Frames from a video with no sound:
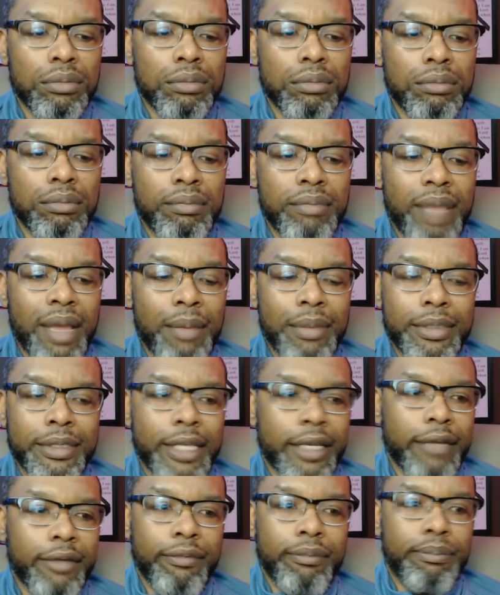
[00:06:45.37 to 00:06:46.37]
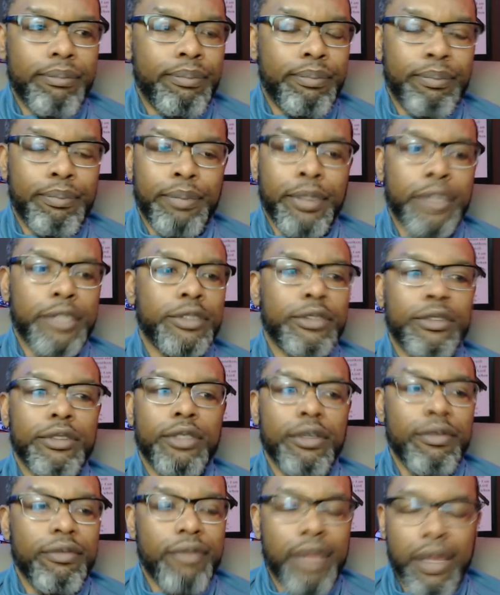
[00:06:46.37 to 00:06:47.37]
maybe take a picture
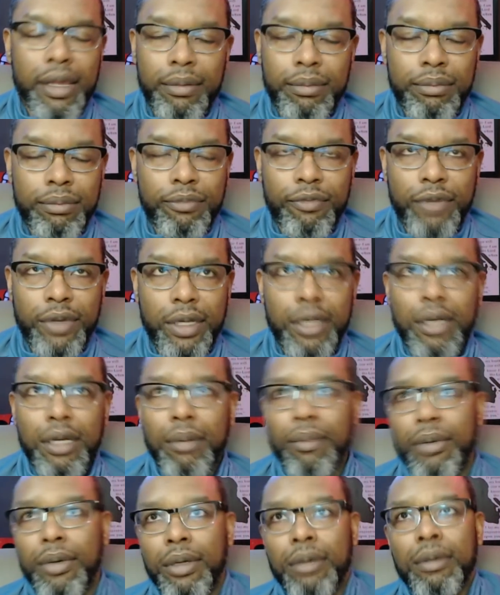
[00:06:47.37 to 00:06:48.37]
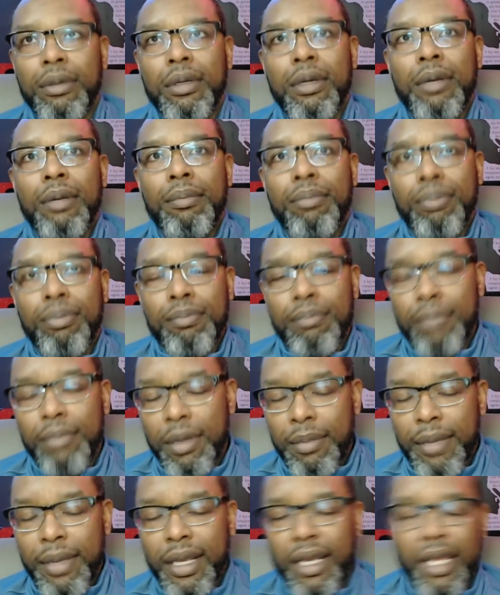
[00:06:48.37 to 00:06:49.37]
of that VIN number
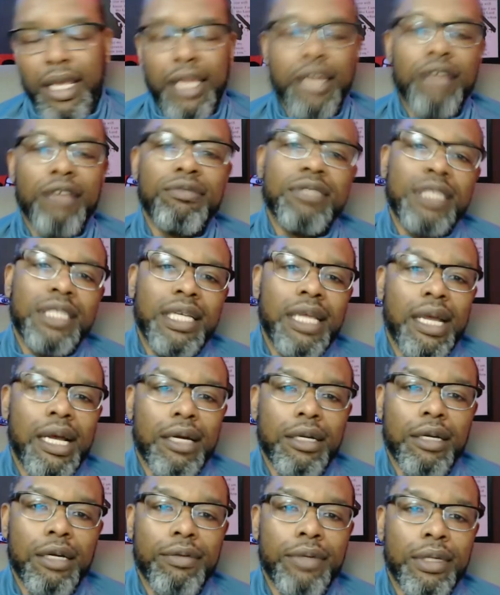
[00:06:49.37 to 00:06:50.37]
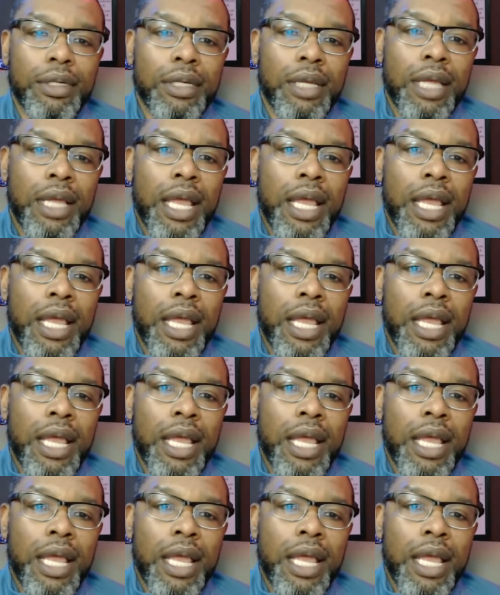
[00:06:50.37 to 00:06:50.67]
and make an NFT out of it.